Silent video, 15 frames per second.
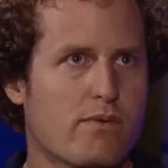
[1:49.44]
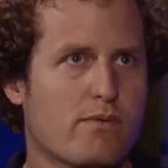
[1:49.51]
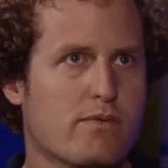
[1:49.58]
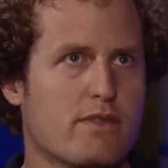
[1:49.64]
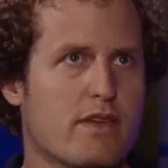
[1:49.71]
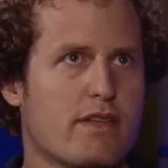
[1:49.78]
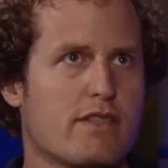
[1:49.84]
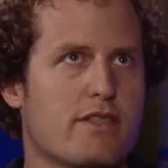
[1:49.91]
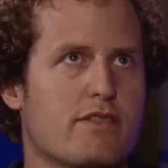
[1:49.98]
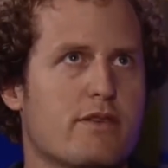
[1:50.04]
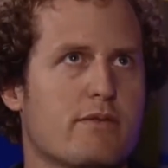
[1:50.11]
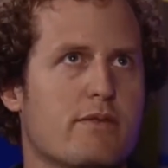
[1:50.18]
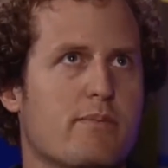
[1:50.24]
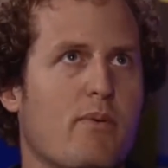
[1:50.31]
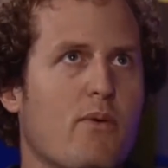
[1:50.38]

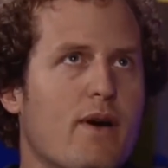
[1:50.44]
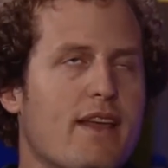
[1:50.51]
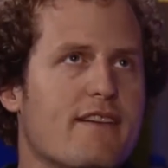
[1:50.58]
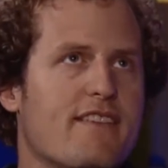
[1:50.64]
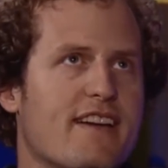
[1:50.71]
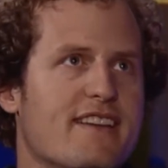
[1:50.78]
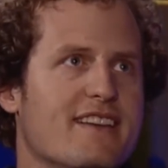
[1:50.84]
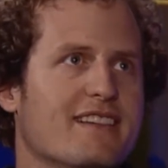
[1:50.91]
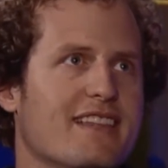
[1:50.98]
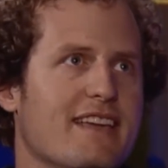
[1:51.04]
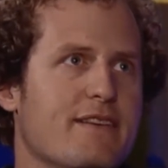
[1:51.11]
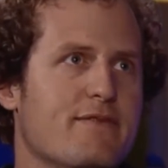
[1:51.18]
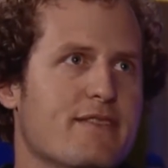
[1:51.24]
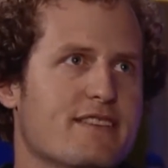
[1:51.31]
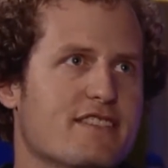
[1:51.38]
the point of
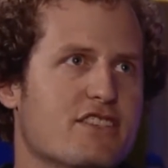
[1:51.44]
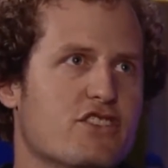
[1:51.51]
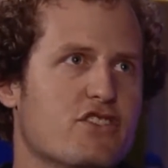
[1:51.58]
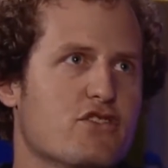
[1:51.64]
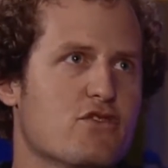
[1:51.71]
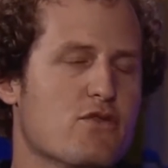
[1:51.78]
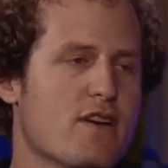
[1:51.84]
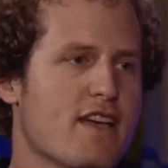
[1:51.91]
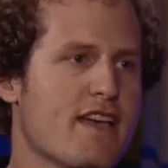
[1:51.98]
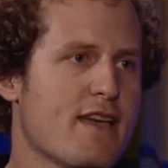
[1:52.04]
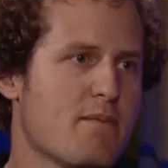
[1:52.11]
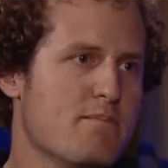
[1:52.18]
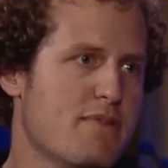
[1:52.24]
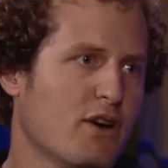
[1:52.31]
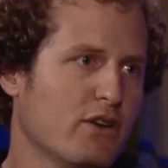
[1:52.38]
ND-LEEF is to
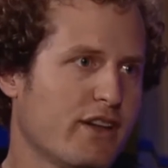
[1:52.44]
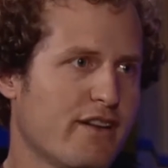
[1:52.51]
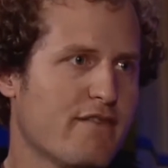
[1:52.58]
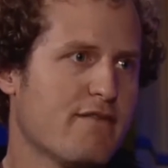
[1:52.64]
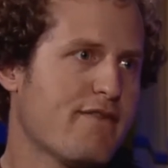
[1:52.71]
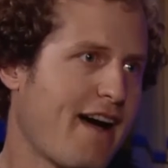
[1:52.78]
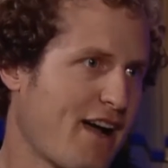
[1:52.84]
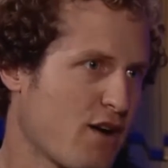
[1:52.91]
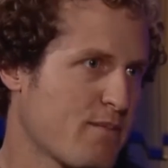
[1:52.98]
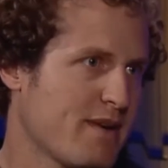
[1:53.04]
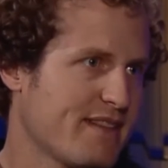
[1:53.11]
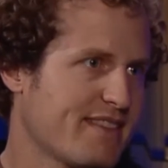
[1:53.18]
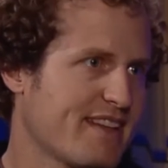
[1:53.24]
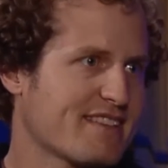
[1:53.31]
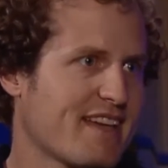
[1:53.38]
build an
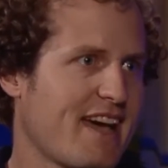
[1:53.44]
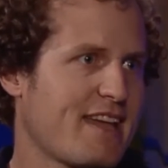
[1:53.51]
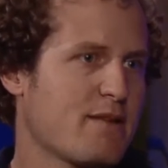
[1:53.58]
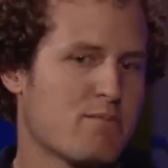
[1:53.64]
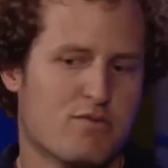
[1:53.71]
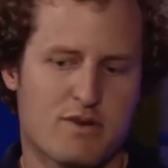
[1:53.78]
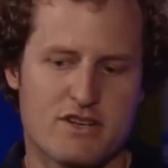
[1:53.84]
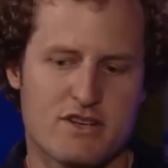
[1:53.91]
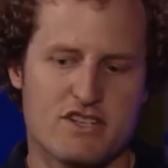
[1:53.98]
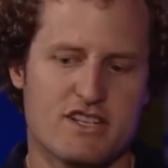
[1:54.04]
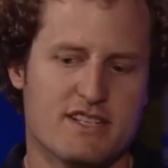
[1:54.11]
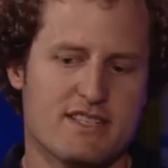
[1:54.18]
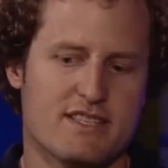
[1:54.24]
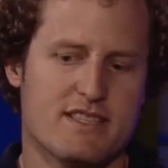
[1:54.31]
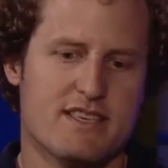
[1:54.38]
environment that's kind of
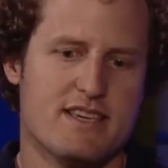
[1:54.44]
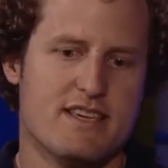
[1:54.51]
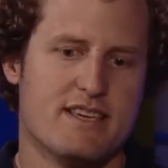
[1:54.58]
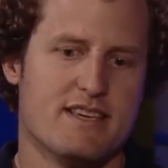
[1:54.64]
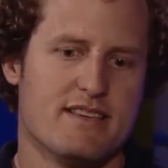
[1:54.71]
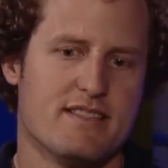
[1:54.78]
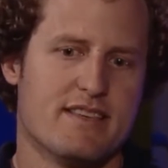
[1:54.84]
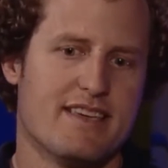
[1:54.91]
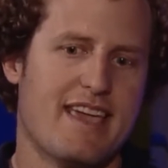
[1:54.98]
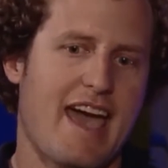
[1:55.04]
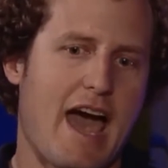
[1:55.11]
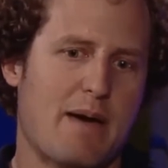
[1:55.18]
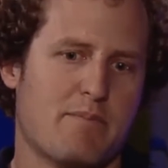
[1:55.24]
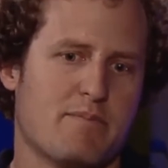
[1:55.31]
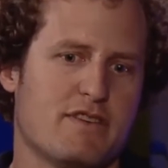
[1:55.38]
bridges the
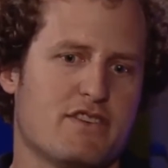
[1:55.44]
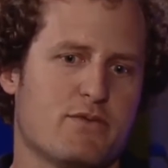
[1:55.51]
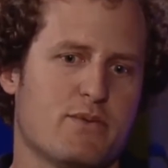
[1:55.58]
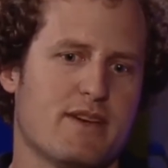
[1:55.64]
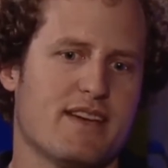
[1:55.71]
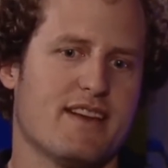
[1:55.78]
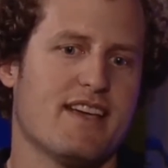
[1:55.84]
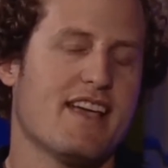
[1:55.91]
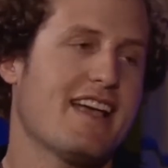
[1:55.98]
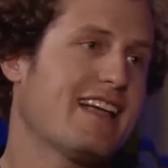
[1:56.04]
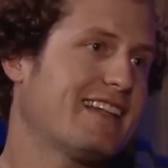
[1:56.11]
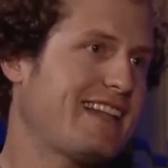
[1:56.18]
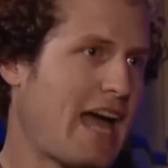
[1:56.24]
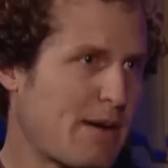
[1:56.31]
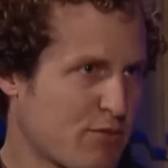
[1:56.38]
gap between
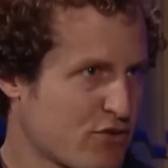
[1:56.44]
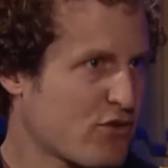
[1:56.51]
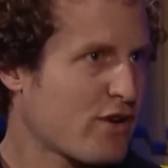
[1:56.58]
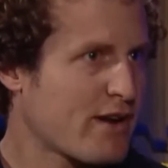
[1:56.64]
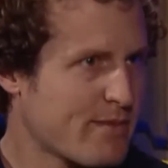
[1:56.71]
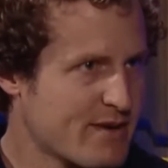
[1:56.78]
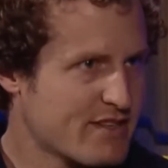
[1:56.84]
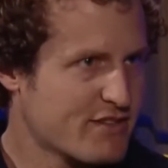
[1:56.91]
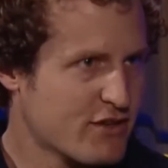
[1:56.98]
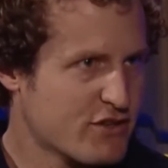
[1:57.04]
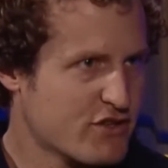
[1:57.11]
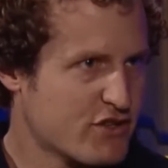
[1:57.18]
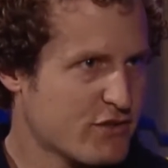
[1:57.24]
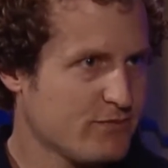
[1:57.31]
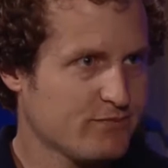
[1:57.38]
laboratory
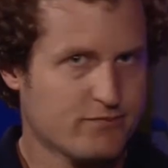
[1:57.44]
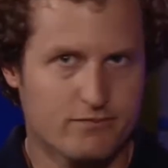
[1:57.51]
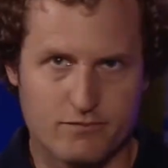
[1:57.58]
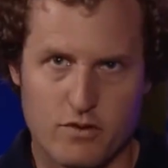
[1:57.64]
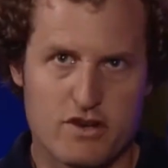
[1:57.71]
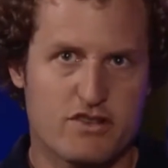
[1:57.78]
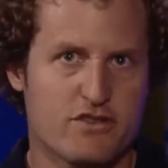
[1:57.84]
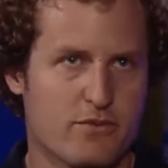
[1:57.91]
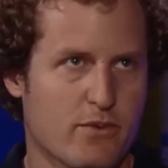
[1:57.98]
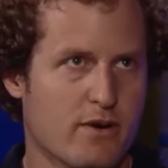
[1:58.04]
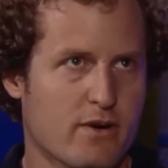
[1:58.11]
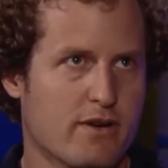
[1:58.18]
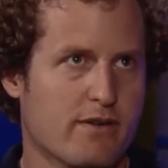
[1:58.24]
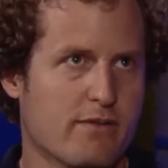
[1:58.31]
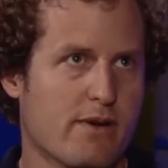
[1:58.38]
research,
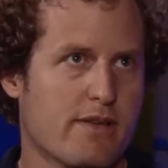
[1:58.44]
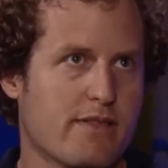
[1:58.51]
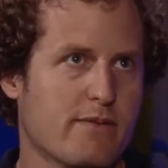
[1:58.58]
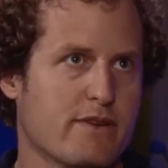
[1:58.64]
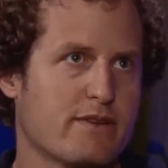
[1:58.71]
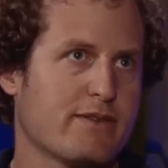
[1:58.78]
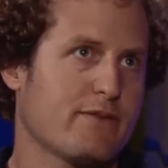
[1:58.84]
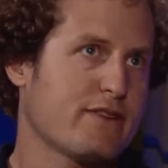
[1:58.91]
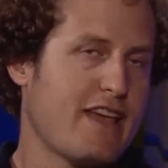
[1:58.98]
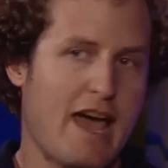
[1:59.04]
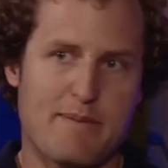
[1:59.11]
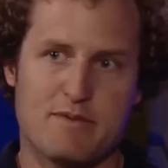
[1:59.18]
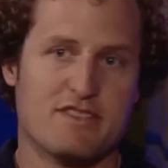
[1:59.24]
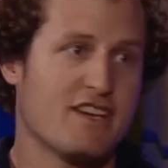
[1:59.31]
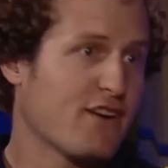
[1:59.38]
which
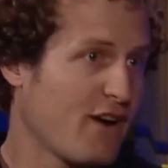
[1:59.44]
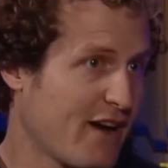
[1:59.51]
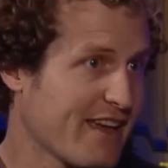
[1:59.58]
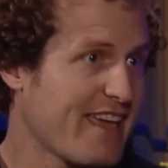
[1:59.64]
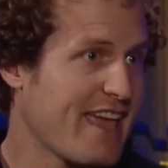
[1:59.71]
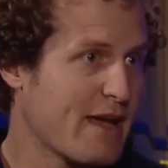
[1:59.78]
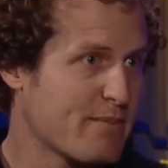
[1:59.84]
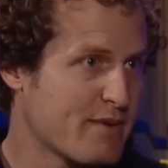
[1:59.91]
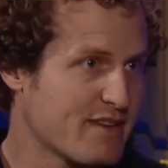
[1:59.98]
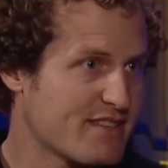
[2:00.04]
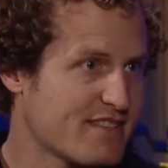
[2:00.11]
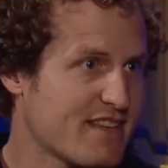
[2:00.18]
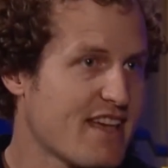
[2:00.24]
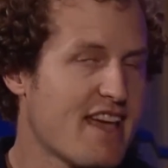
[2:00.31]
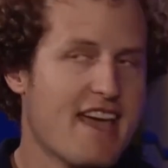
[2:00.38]
happens here on
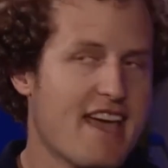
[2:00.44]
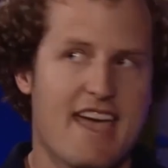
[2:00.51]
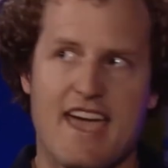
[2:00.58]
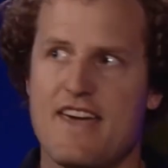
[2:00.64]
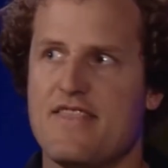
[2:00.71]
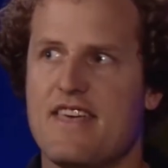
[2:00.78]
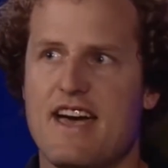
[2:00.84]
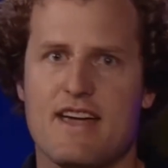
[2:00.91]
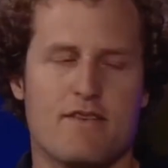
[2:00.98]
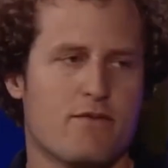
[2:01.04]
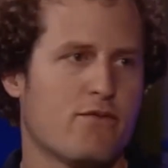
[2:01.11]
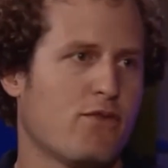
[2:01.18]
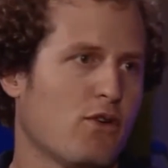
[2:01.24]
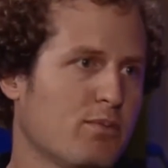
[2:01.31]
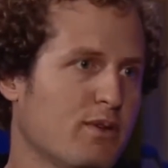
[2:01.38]
campus, and then
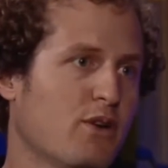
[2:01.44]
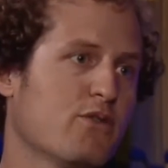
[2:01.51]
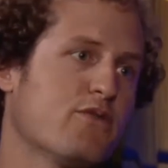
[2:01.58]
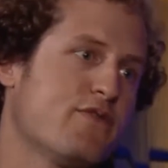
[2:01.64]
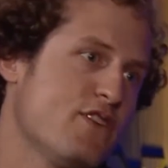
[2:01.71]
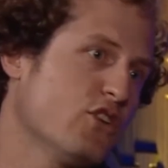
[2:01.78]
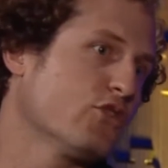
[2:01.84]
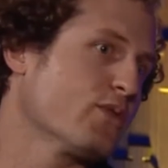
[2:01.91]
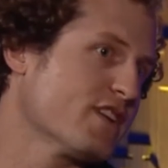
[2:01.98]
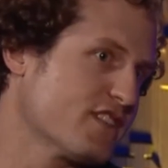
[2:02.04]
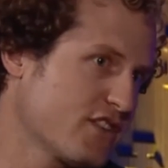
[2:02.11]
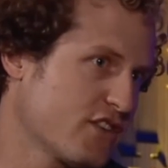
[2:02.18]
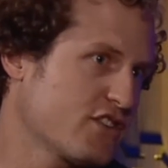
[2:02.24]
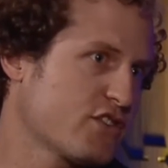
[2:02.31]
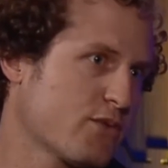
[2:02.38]
full-blown field
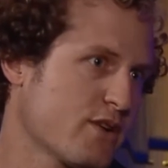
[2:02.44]
research, where you're